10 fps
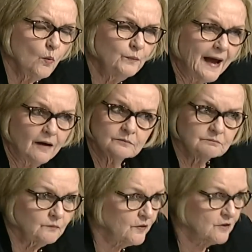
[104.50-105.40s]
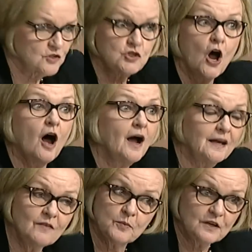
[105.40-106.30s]
Now, there's talk
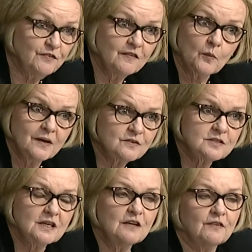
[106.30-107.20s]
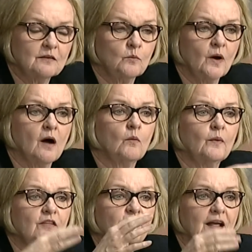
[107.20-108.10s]
in the briefing that we received that, well,
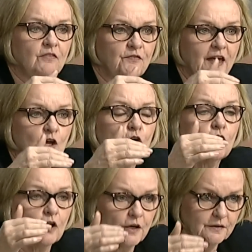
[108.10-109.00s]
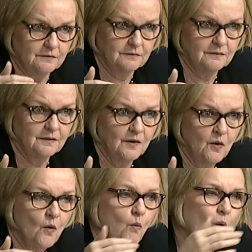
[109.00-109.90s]
we think that they could.
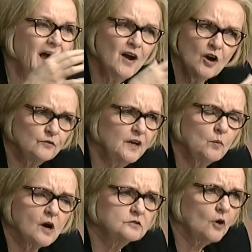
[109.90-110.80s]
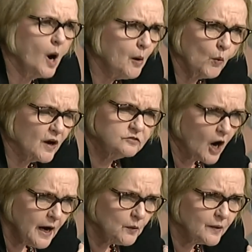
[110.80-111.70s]
Why aren't we
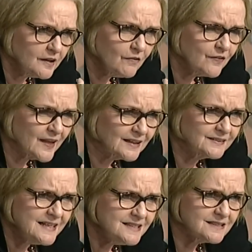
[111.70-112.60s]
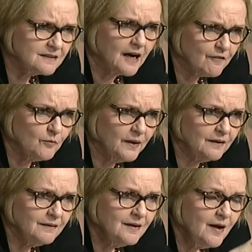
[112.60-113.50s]
requiring that at least the government